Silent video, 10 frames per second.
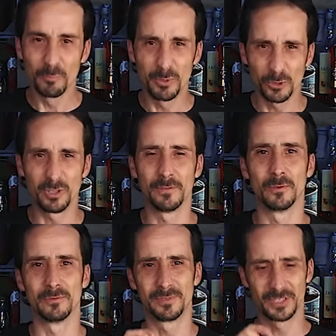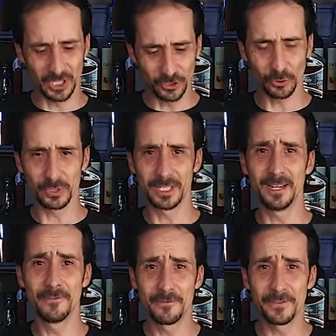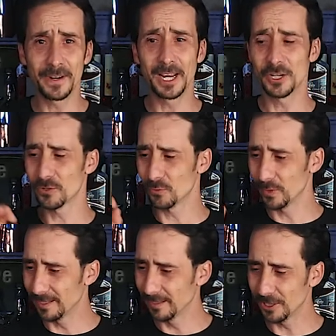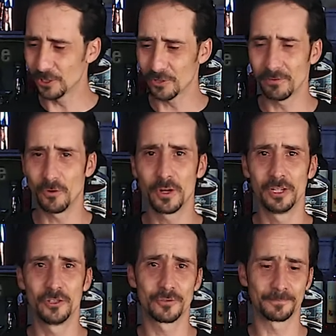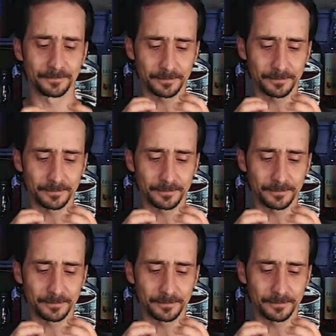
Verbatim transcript: beautiful citrusy, fresh with a touch of orange,